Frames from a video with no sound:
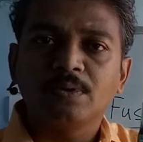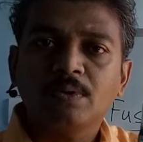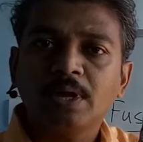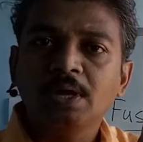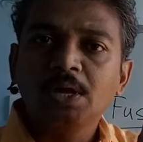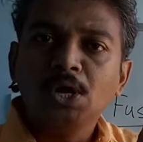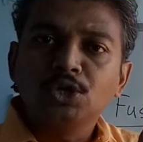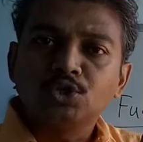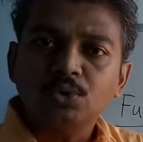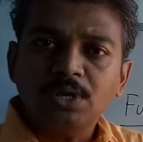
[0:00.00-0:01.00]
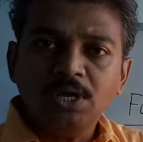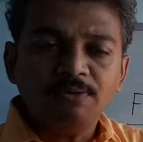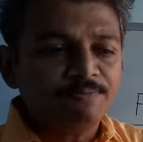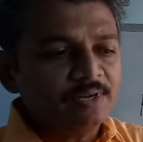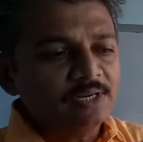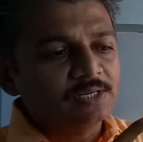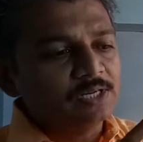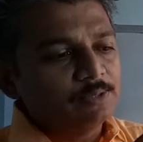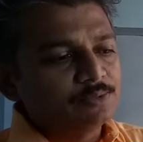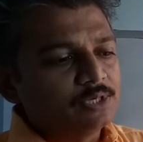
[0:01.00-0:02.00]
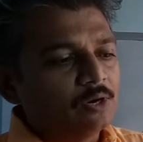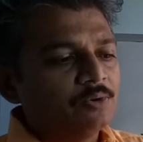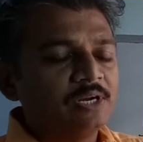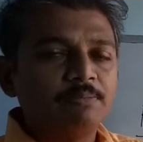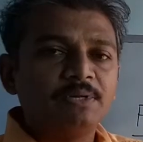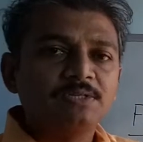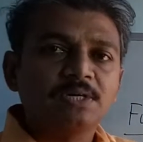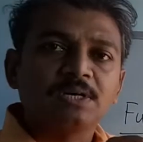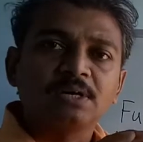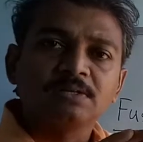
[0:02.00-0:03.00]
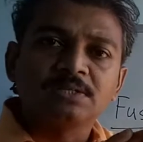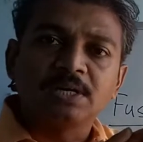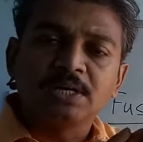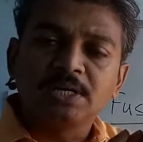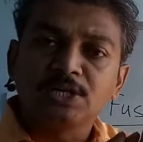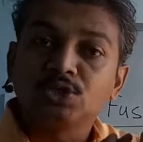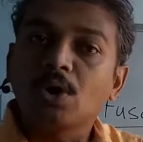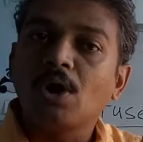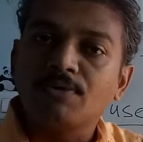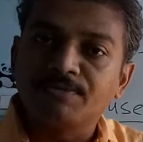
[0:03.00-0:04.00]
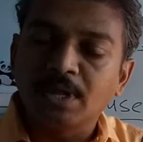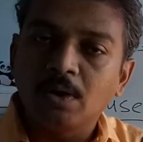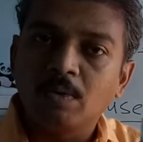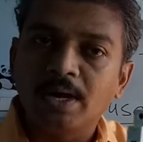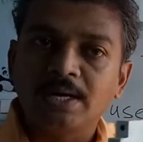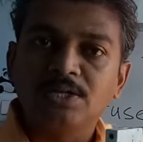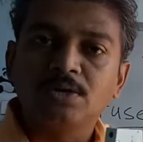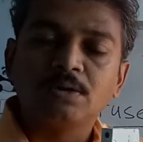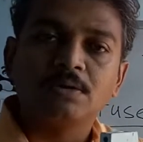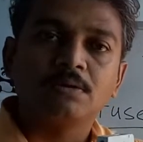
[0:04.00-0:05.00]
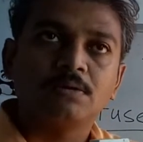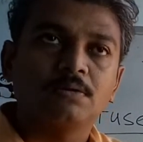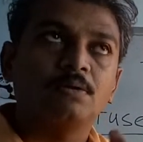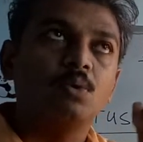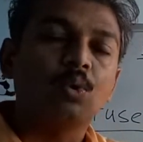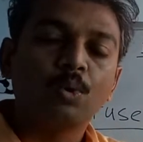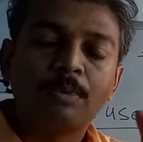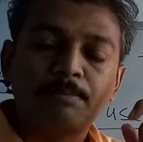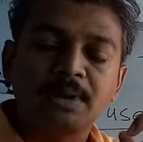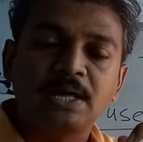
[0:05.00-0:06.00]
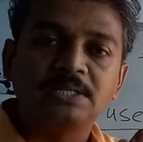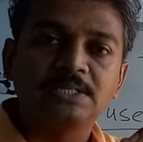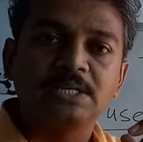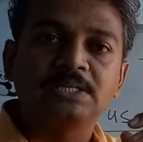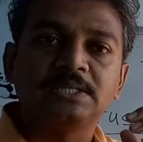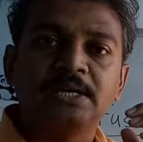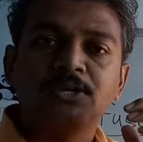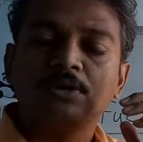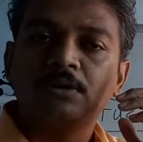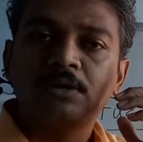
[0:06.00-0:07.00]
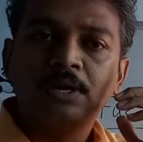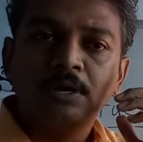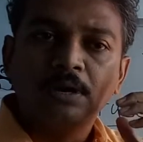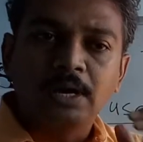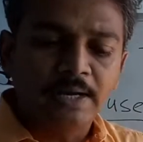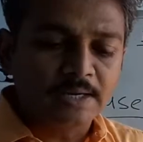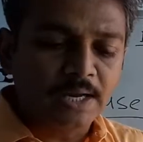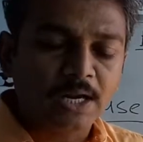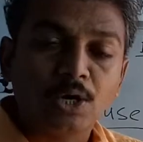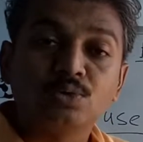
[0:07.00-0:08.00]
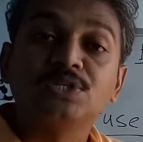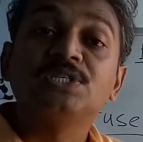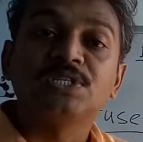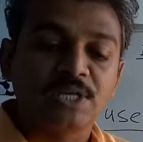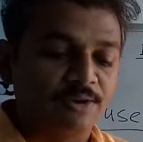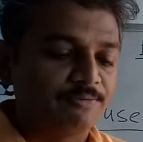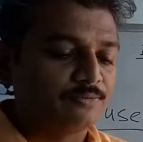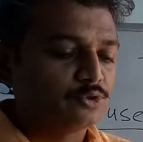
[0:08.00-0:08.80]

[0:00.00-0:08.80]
Okay. So if it trips down, it means the circuit is off now, and your home appliances and your entire house is safe.